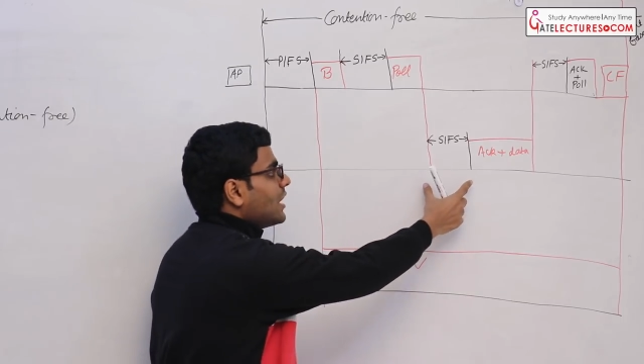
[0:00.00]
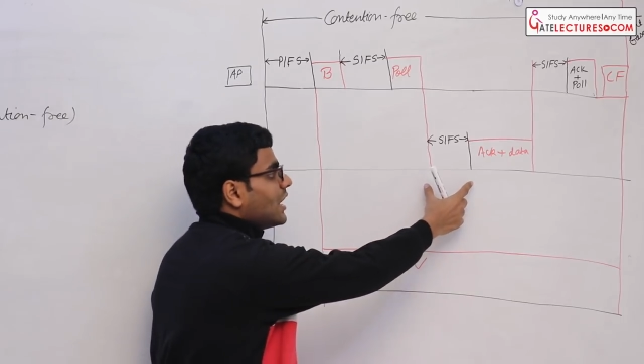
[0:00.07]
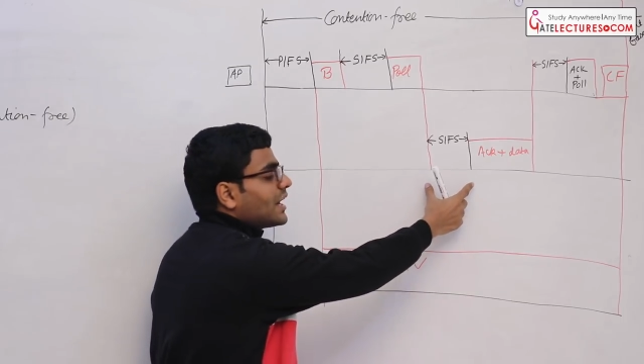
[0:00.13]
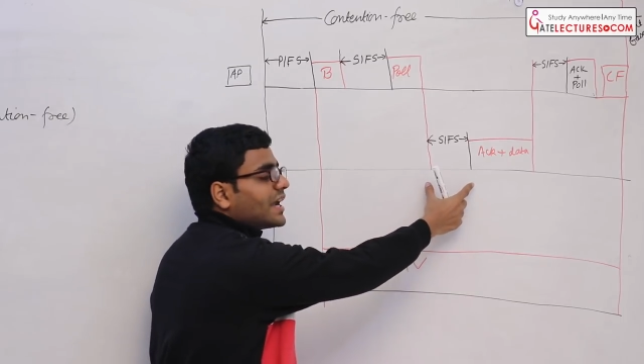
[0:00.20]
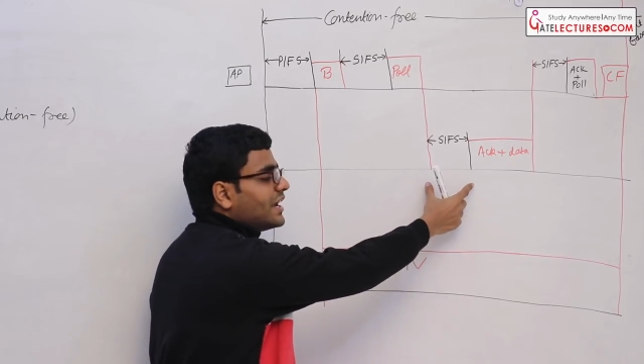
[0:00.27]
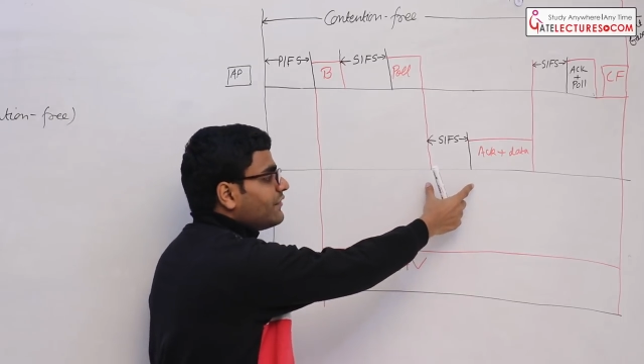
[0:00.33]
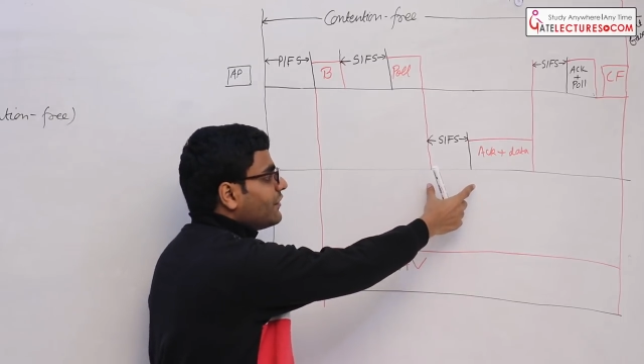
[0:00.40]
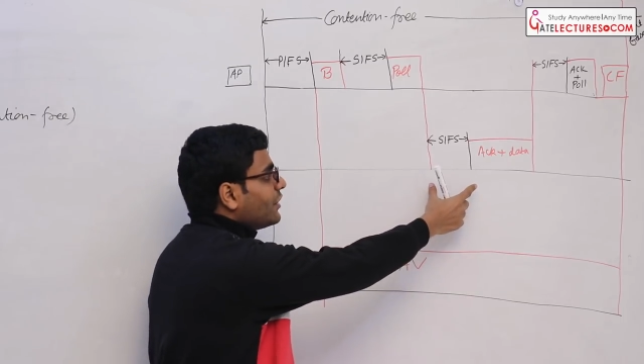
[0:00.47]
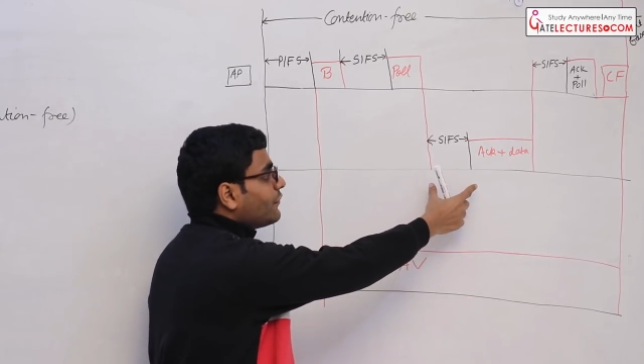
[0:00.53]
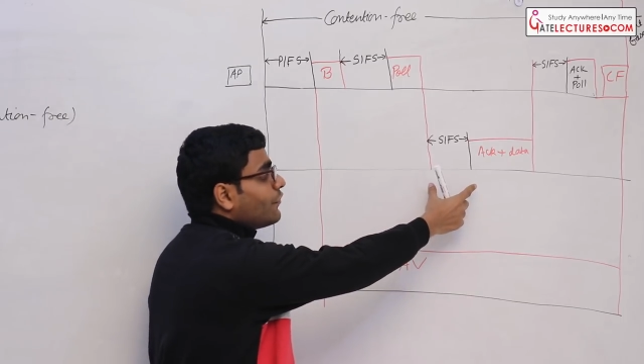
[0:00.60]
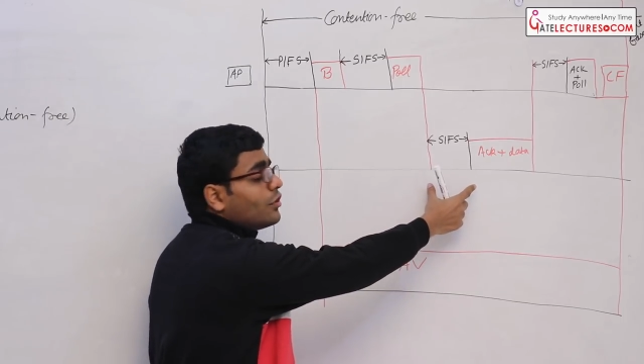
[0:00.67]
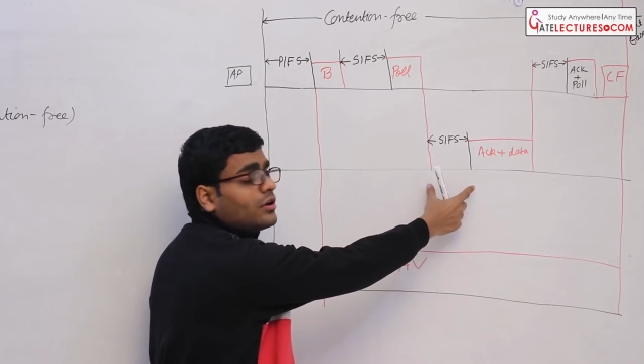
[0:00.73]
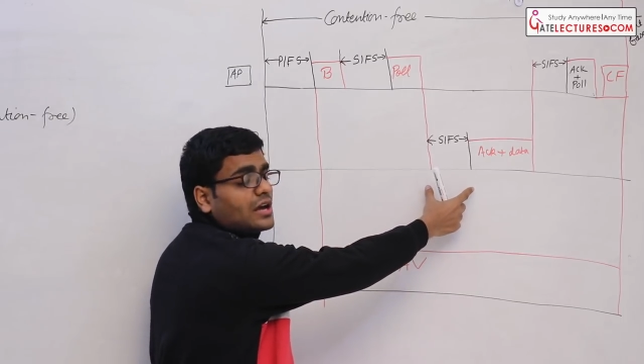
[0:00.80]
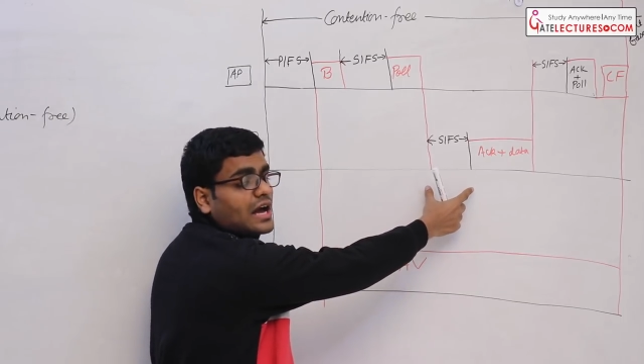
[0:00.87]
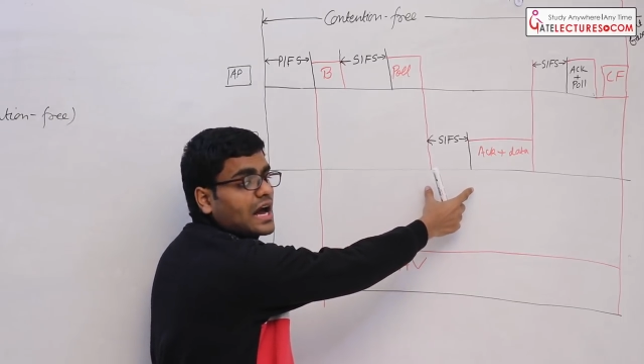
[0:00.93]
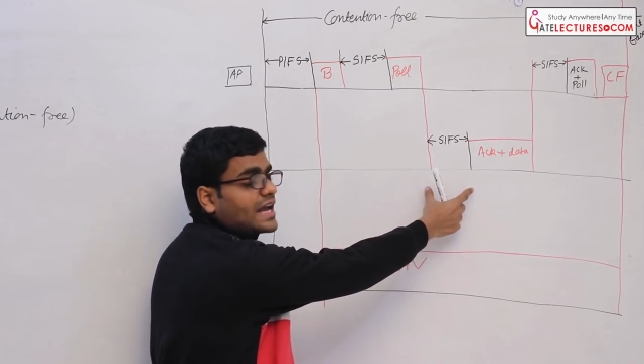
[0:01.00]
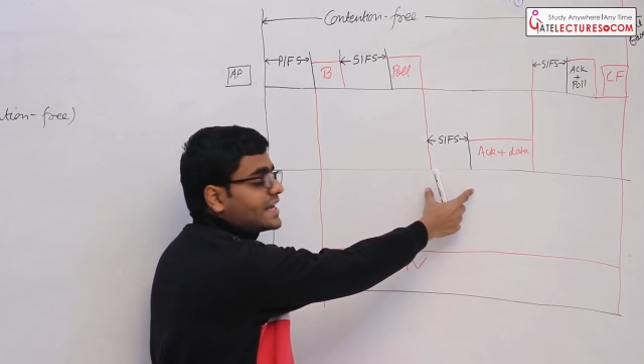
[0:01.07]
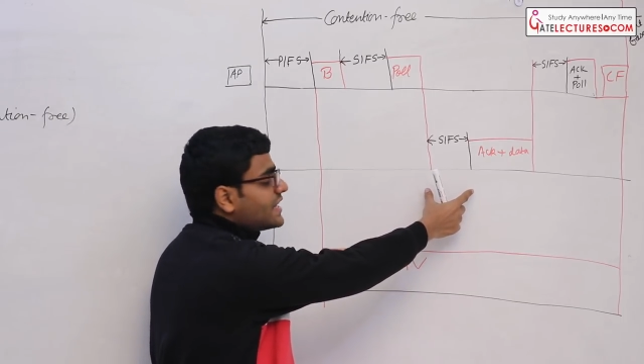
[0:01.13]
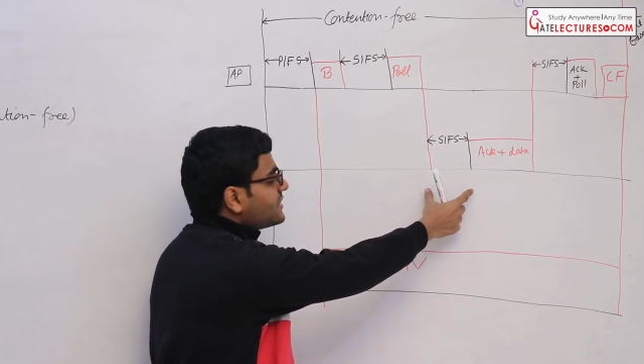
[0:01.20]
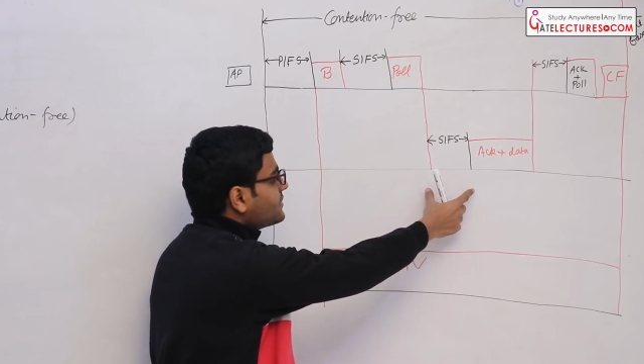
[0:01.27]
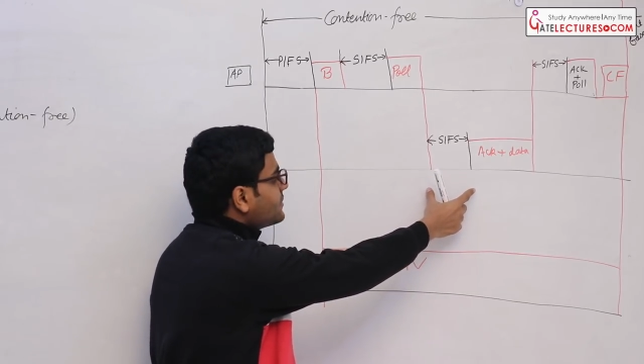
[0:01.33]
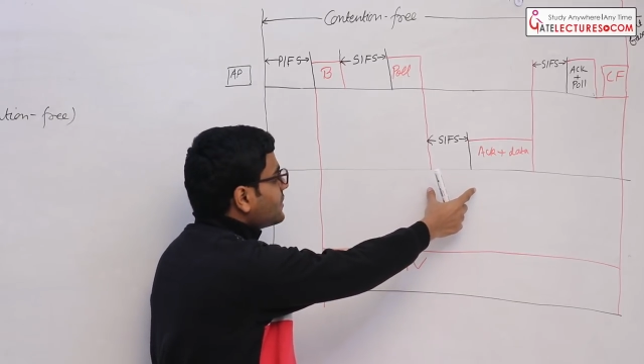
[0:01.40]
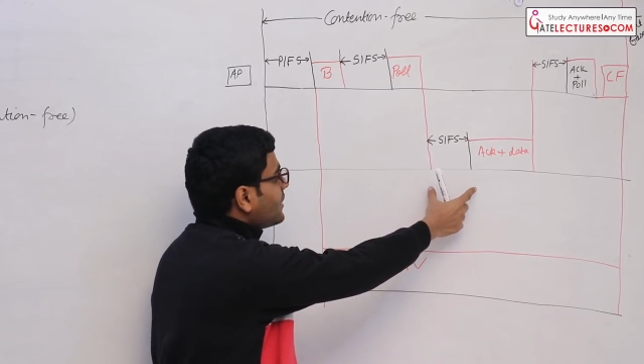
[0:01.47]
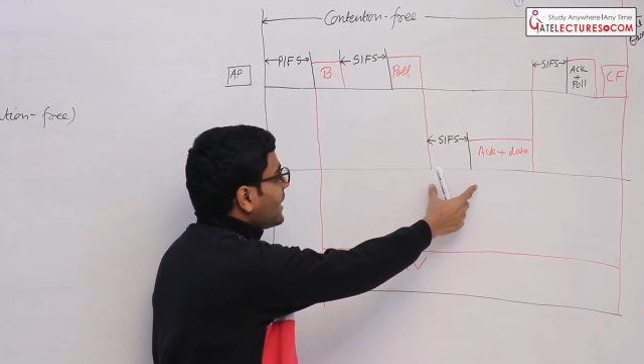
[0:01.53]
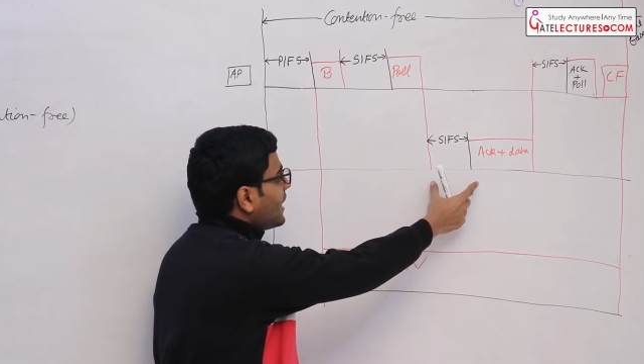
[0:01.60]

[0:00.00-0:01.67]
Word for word: again wait for IS,